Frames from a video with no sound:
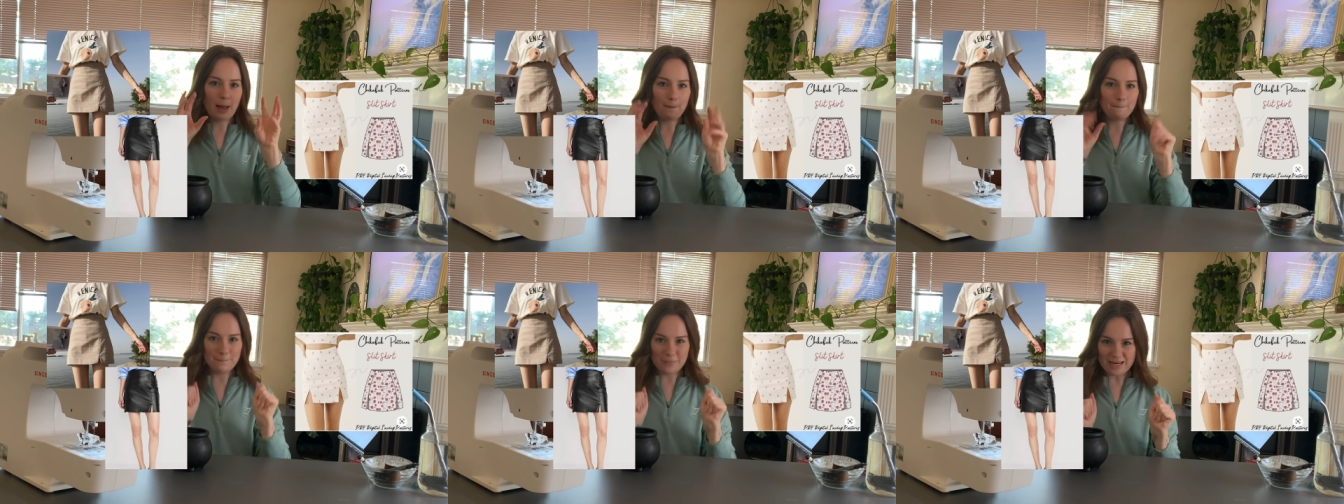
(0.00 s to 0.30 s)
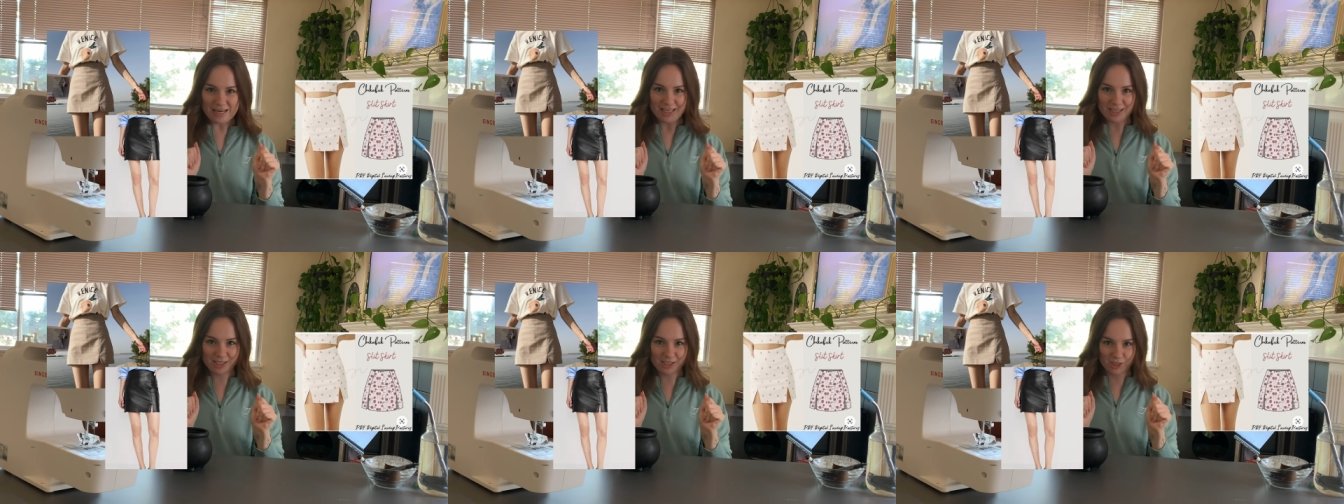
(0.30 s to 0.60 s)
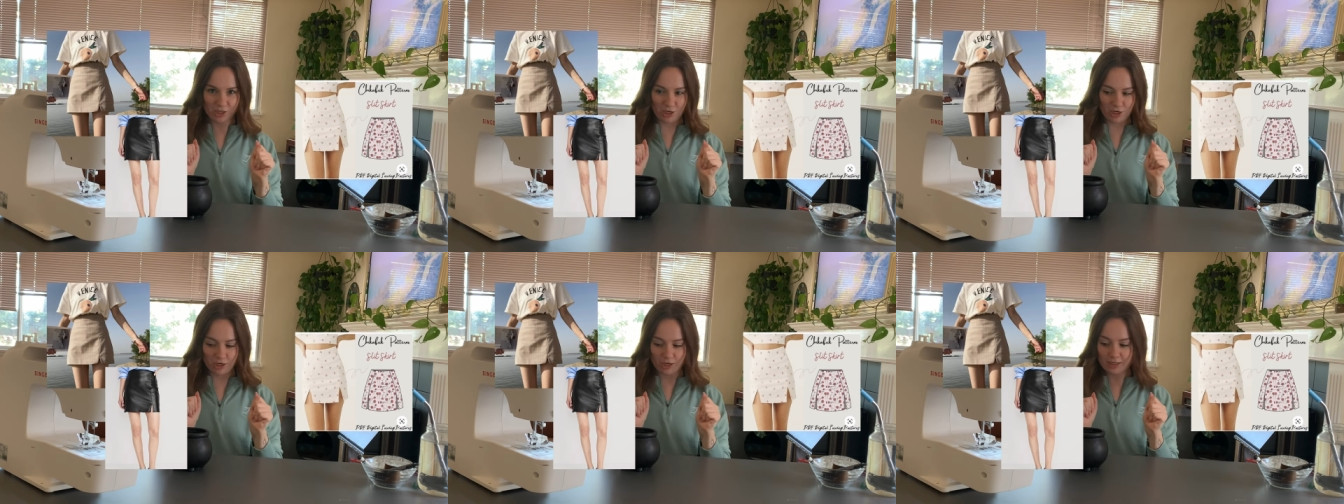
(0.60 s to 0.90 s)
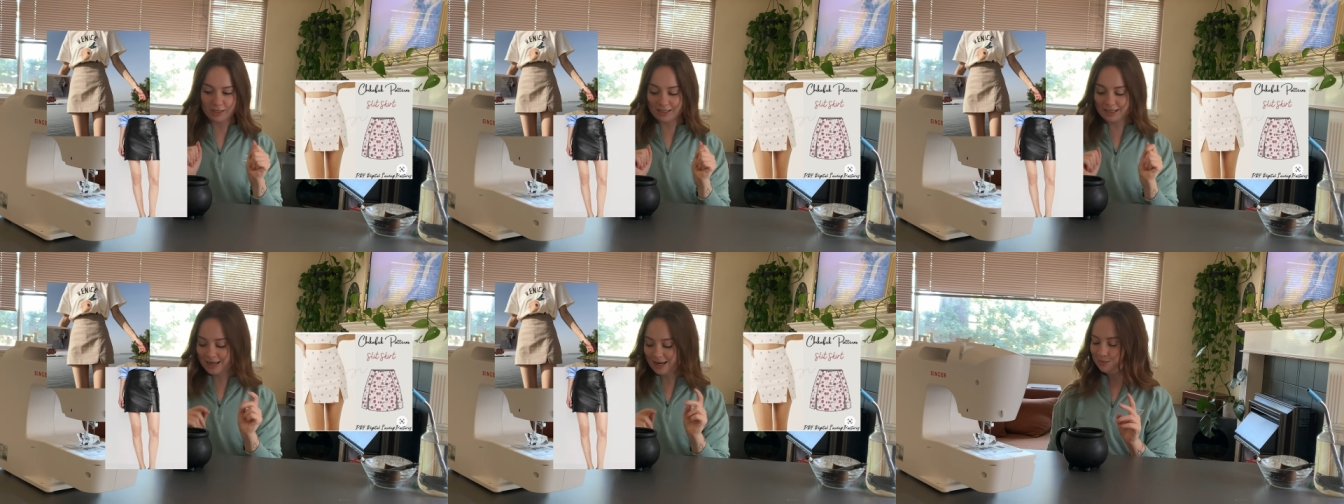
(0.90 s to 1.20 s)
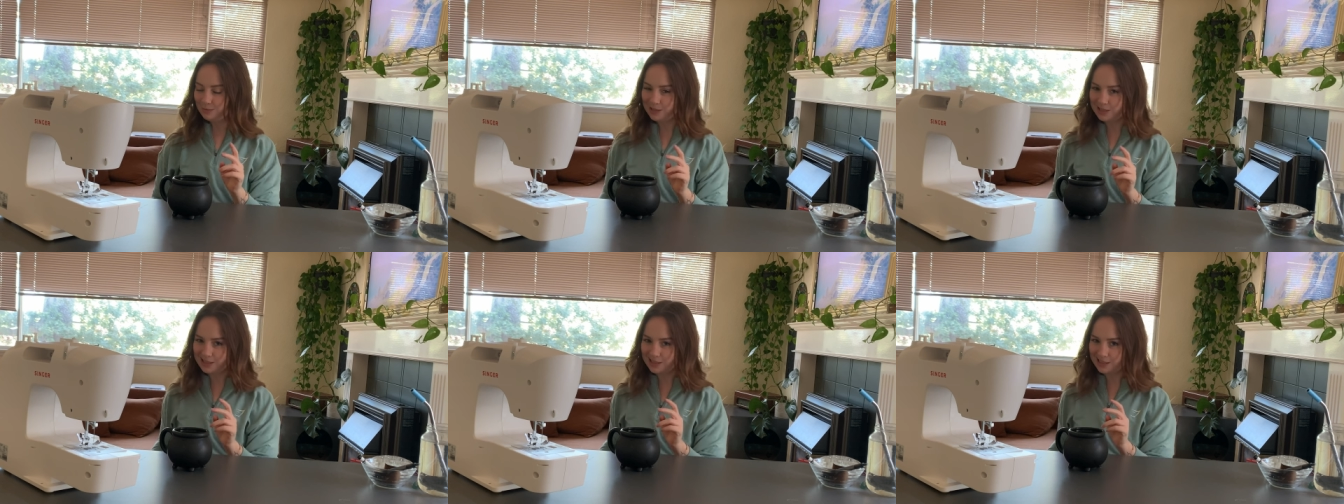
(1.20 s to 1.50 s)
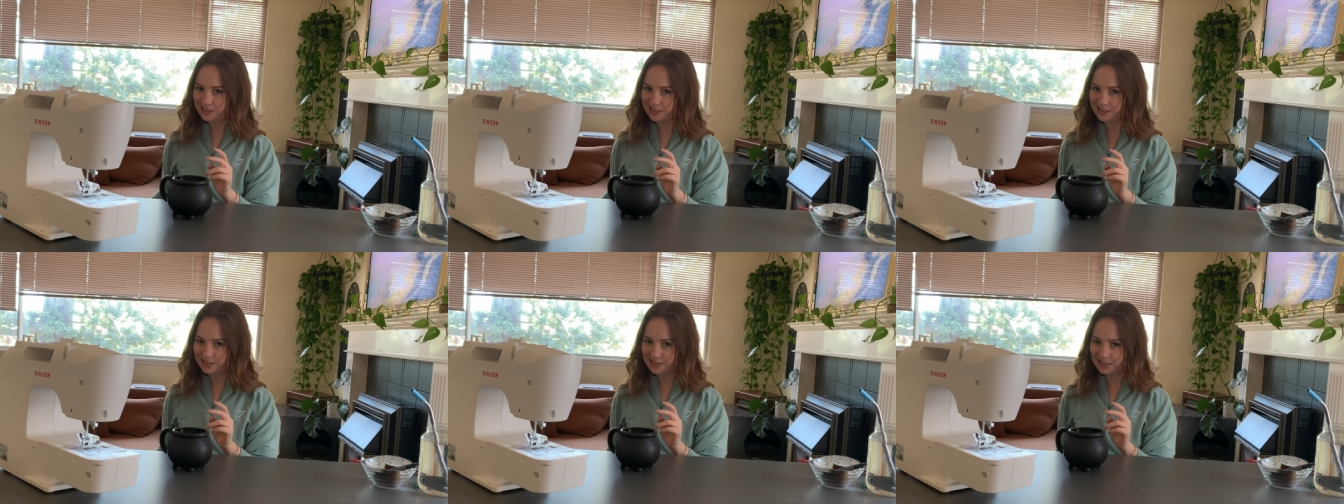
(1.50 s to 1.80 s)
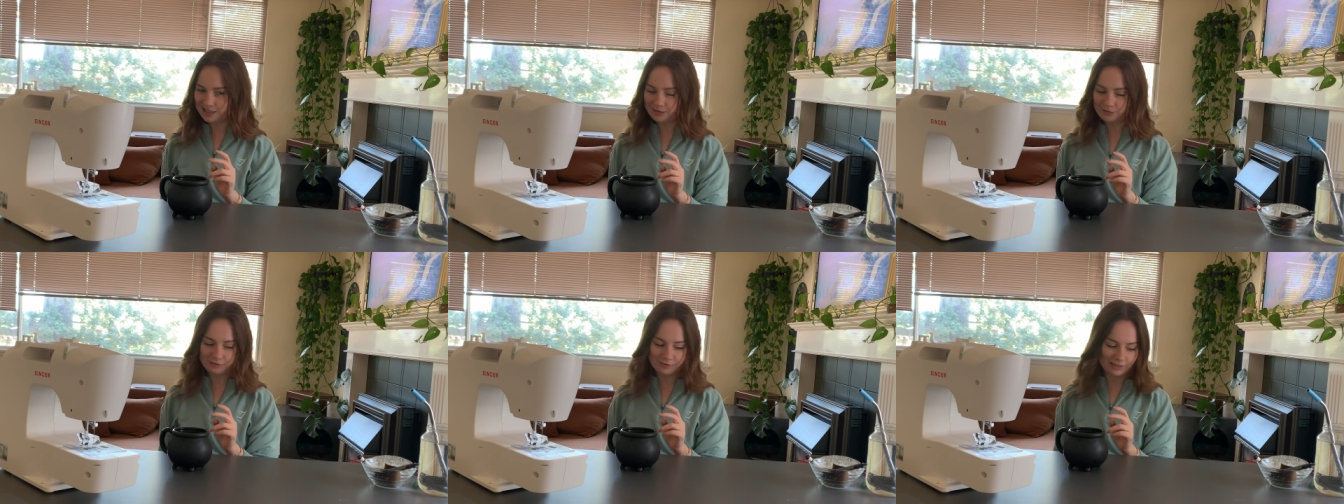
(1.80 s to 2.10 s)
mini skirt because
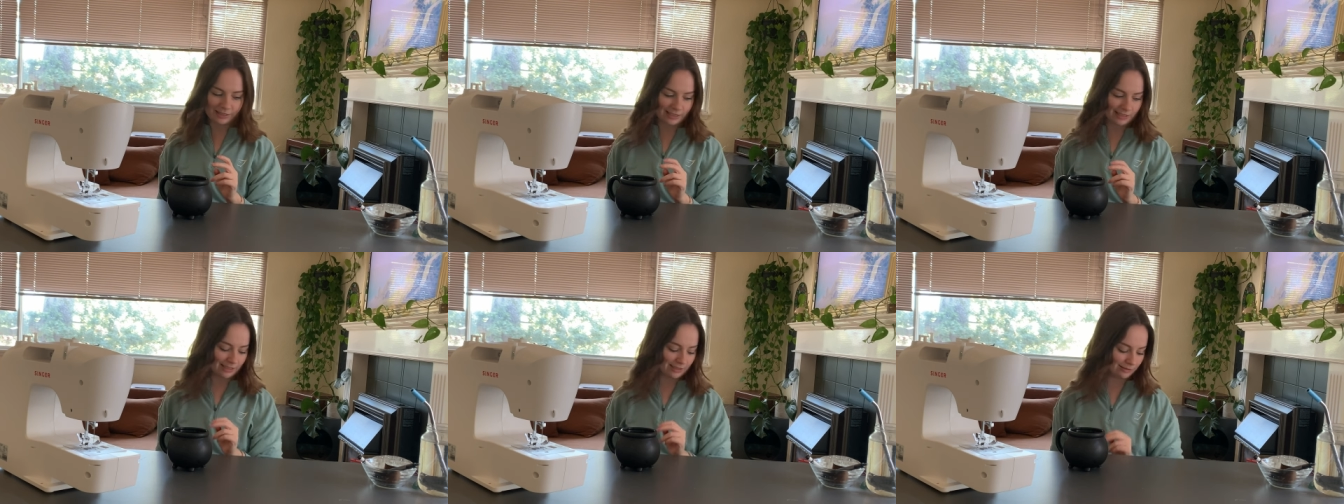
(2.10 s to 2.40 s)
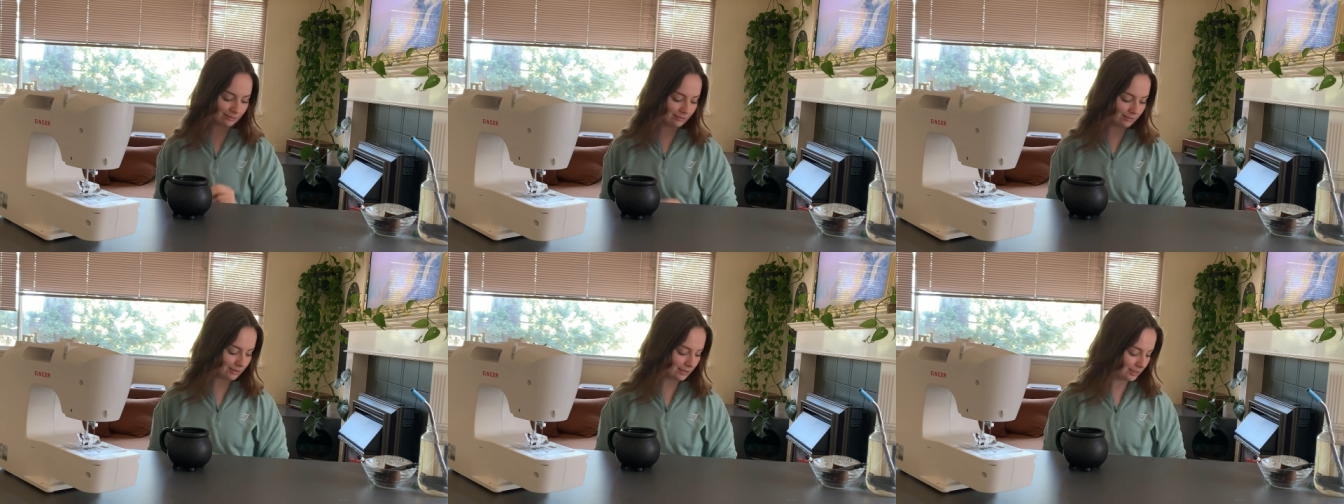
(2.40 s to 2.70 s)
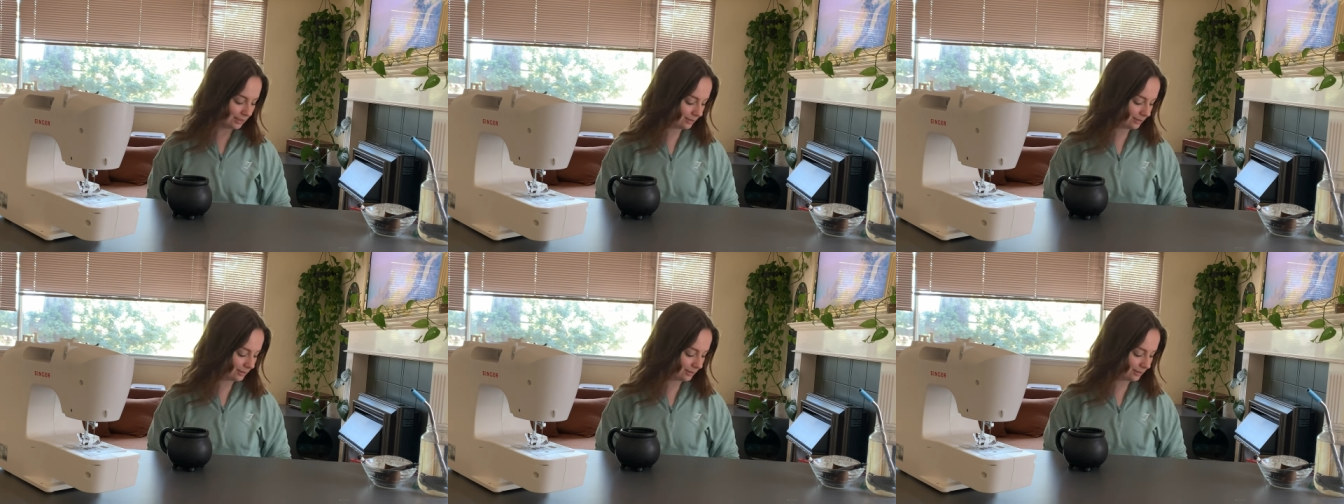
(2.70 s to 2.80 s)
I found